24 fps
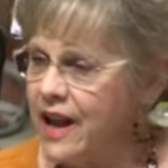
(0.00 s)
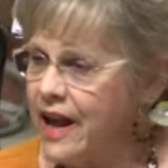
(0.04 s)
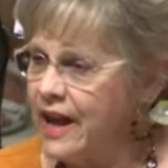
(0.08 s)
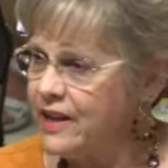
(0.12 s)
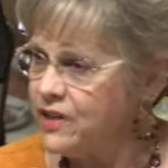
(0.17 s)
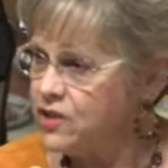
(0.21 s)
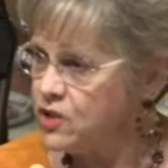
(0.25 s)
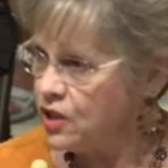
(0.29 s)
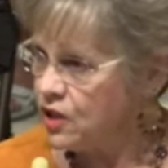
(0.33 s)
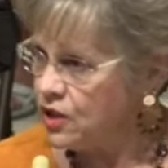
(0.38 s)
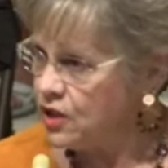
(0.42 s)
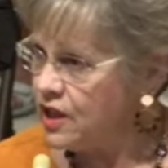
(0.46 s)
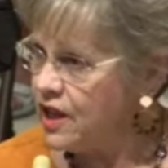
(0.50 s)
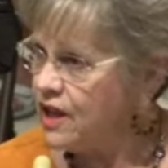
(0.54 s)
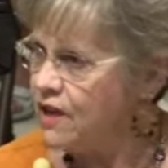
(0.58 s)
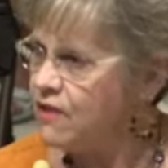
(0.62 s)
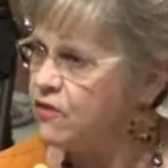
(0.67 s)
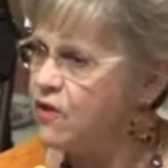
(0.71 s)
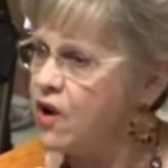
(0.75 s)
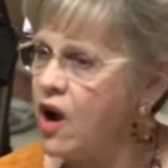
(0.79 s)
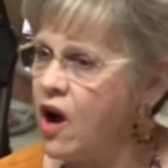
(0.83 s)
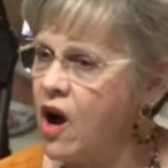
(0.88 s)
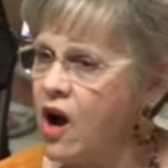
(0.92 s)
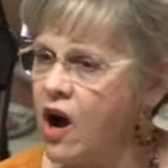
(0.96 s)
and to
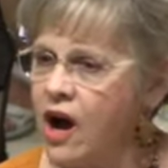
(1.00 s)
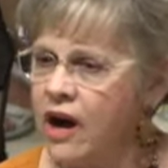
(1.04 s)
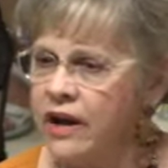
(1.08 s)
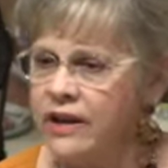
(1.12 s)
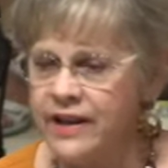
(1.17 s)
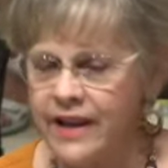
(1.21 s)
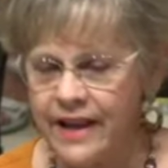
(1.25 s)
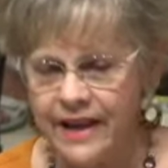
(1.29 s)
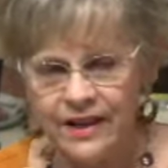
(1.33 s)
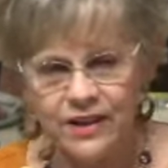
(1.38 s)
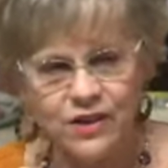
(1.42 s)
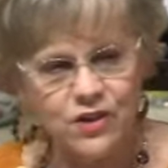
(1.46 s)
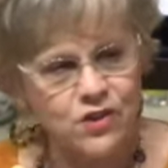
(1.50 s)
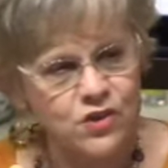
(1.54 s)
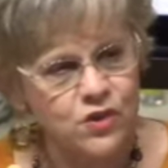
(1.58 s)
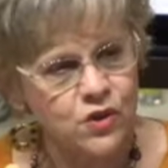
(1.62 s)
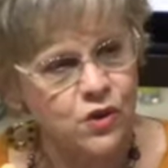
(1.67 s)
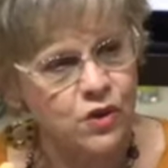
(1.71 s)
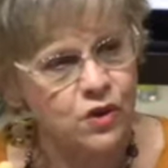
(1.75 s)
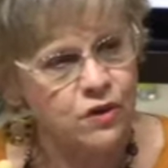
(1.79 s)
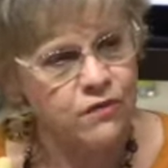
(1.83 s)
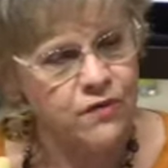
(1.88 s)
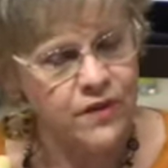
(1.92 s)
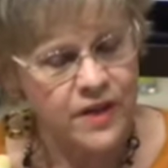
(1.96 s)
love God and to
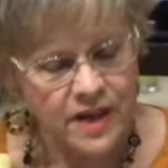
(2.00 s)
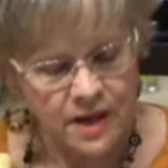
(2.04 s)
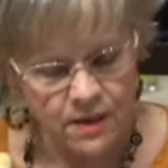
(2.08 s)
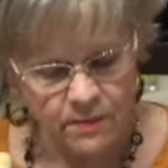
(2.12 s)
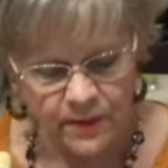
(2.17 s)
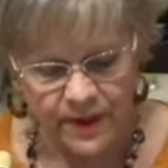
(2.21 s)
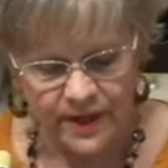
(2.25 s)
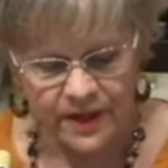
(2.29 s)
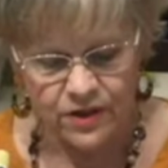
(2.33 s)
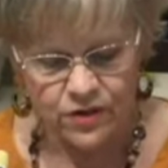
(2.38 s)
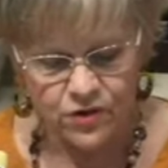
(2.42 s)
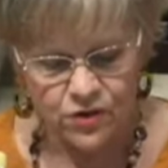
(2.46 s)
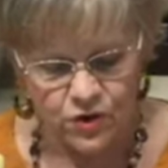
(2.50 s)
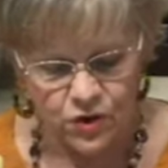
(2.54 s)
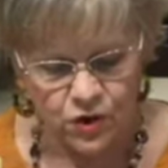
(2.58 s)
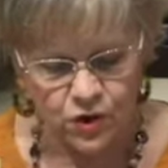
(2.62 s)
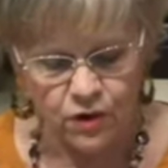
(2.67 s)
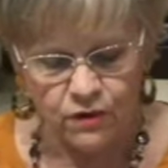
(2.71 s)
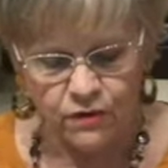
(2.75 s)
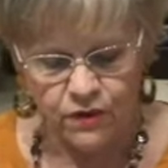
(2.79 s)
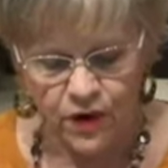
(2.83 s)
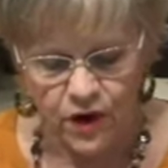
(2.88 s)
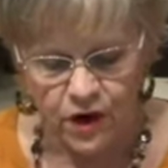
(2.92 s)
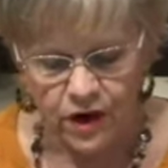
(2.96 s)
serve Him and to
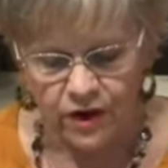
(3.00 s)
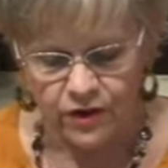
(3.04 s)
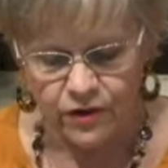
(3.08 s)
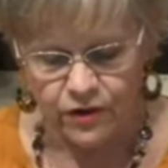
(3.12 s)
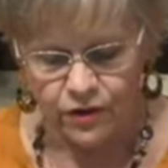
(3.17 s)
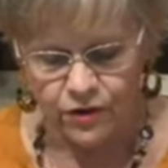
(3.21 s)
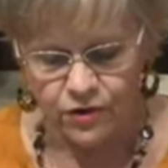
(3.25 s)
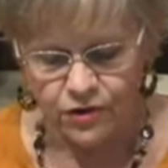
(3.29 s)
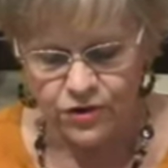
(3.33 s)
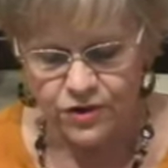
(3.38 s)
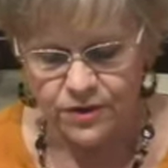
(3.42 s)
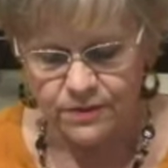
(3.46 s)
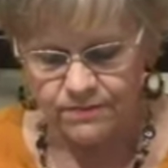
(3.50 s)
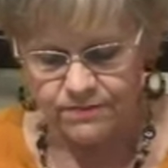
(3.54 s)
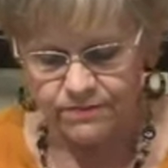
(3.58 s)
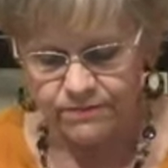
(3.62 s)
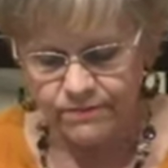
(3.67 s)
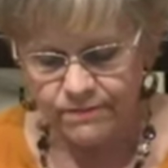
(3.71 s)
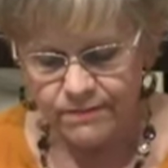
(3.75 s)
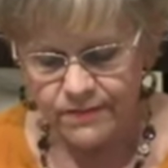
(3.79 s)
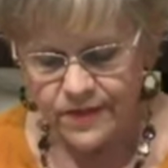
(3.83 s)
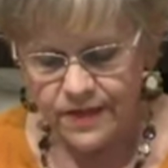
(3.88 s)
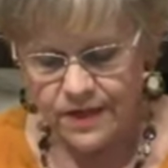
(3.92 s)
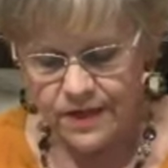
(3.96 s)
serve others.
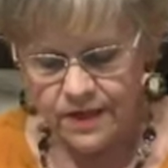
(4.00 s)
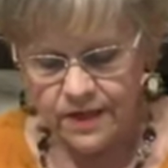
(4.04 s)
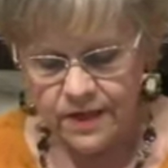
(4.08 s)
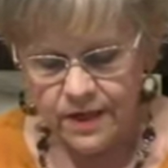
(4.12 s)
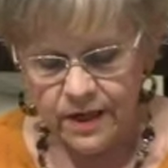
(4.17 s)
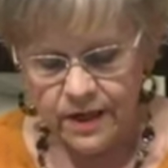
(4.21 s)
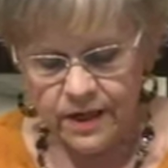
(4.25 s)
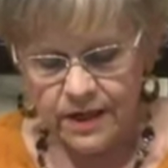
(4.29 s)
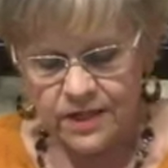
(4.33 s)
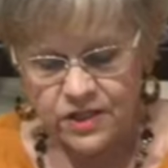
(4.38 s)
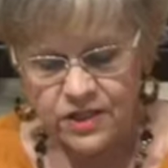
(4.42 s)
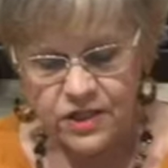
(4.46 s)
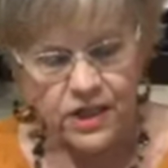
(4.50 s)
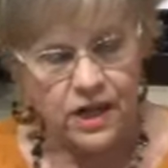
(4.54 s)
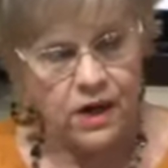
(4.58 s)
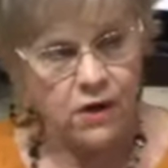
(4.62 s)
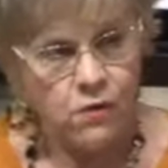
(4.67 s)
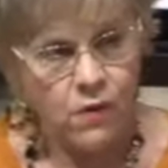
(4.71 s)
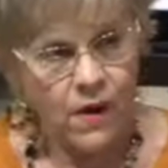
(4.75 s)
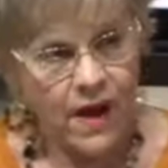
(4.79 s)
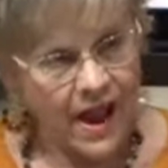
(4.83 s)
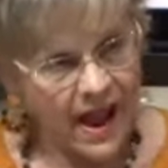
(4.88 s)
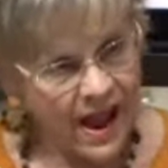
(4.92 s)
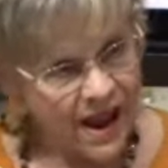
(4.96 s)

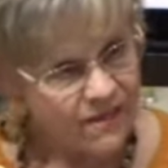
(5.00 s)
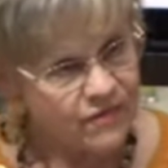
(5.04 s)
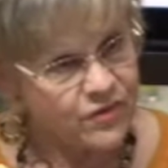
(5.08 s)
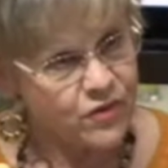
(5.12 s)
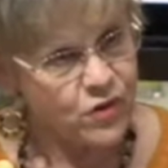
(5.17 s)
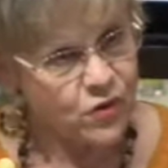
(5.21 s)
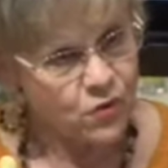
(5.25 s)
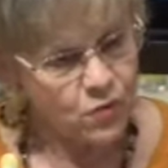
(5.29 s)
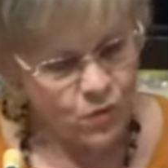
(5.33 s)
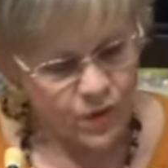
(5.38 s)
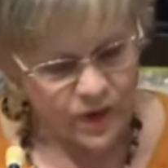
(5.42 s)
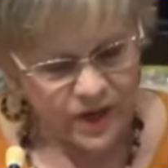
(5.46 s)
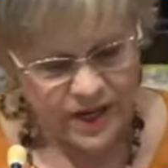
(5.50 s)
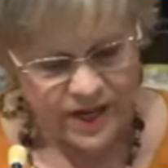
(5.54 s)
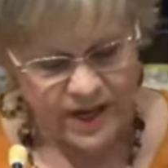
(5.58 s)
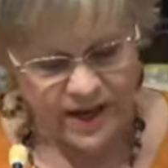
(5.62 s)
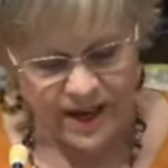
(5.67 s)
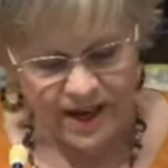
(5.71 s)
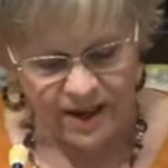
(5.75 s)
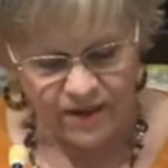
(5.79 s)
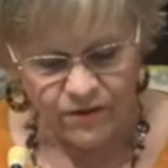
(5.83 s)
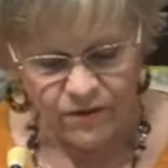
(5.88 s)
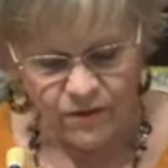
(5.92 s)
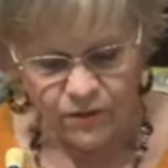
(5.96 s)
So after we
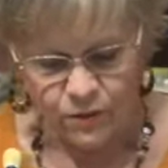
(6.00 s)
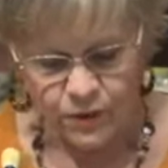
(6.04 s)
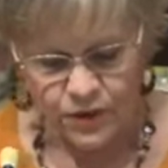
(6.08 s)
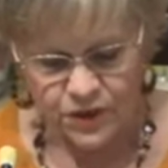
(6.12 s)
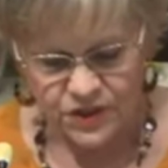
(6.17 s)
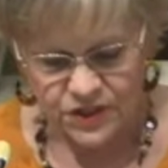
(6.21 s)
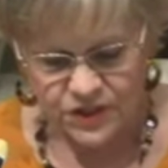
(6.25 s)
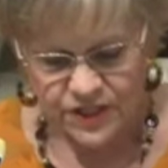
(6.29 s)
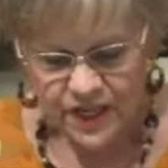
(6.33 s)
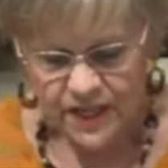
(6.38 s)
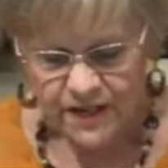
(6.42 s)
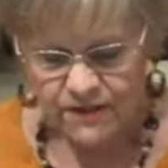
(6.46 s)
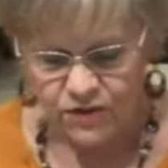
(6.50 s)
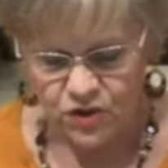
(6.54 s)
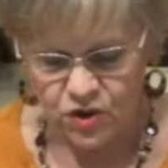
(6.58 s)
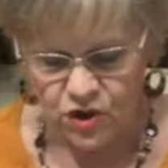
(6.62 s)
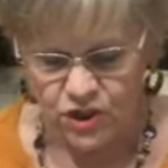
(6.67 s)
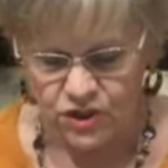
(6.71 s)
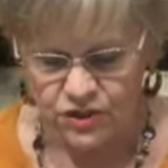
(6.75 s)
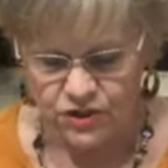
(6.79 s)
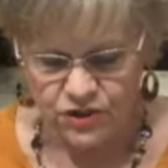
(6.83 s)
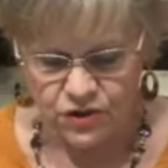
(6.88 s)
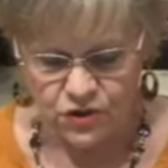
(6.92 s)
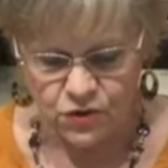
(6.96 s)
have received
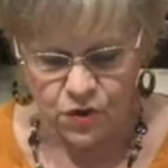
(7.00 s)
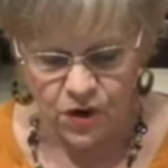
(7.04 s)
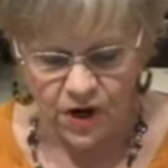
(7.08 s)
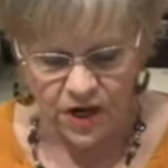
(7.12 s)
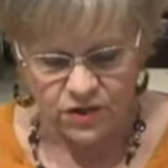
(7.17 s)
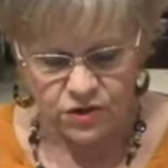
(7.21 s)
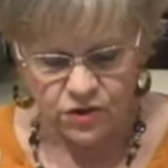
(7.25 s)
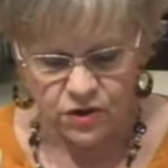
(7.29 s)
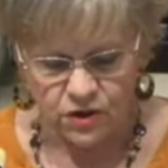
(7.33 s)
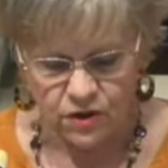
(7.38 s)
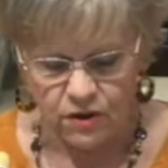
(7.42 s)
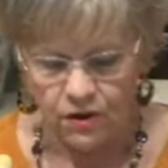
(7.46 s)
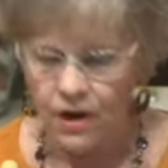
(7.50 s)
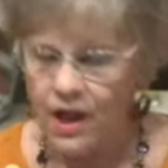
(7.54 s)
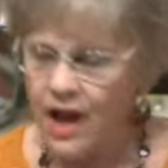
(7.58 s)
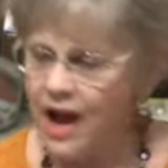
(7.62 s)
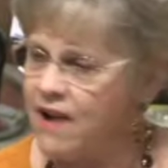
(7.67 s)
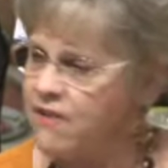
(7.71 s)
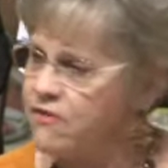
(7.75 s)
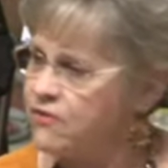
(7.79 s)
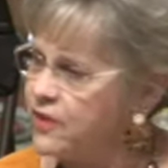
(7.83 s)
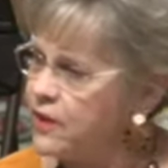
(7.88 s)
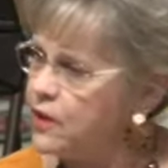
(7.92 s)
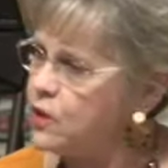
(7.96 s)
Jesus Christ in our
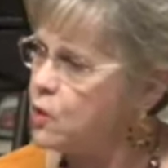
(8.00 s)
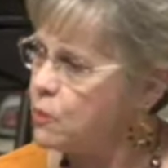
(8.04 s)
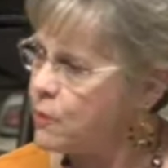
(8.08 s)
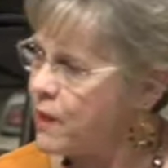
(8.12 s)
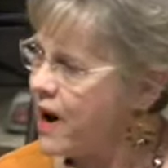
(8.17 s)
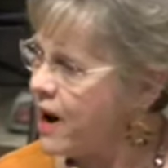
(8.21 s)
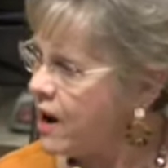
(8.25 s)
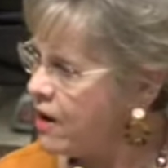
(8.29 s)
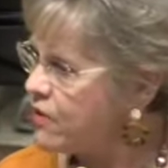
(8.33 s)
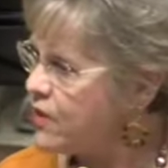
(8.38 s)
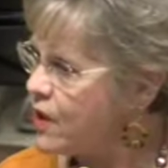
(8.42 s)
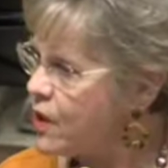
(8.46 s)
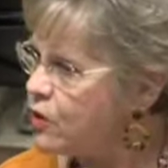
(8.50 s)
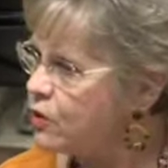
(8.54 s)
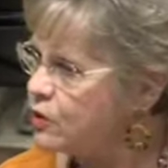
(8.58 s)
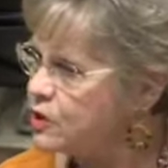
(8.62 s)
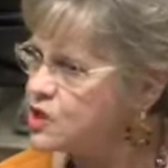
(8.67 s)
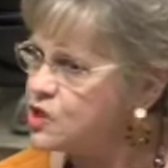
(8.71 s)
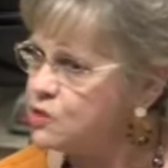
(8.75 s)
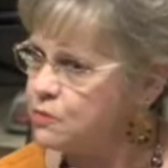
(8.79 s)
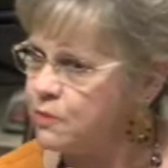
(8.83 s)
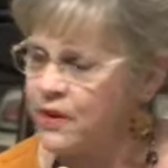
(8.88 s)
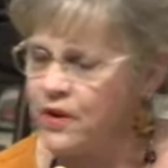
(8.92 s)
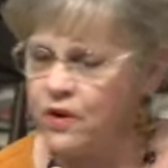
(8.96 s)
life, then the power of the
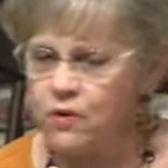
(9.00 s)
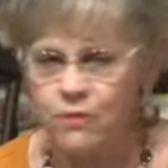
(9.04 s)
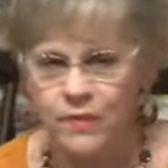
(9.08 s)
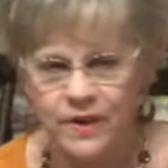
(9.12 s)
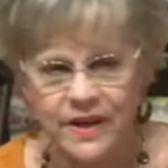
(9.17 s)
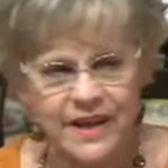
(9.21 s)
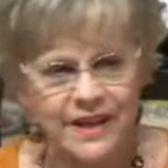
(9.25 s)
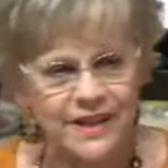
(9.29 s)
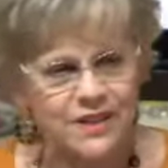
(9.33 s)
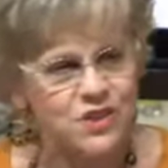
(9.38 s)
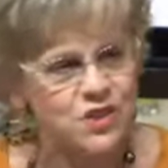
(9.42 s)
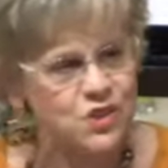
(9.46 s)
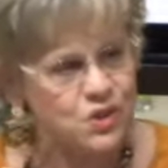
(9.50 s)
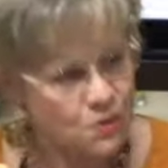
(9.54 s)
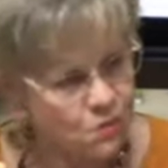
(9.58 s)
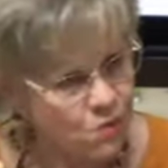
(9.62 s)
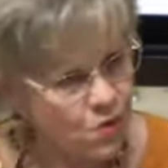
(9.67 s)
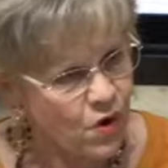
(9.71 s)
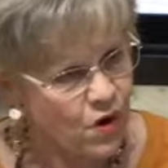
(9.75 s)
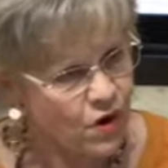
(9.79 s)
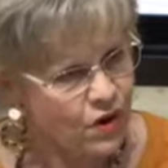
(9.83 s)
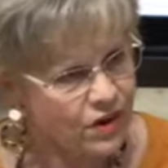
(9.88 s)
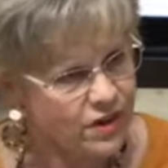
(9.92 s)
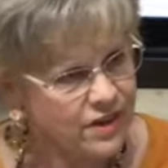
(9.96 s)
Holy Spirit begins to
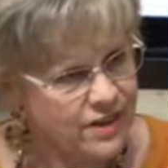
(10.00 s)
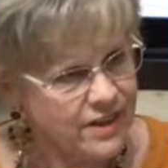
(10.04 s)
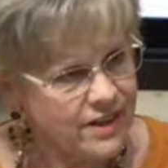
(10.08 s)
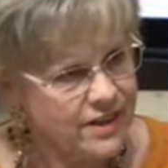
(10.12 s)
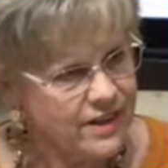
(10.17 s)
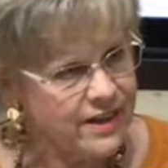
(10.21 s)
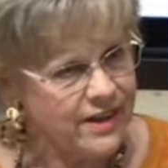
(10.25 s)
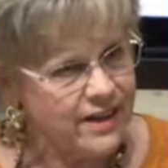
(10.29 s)
work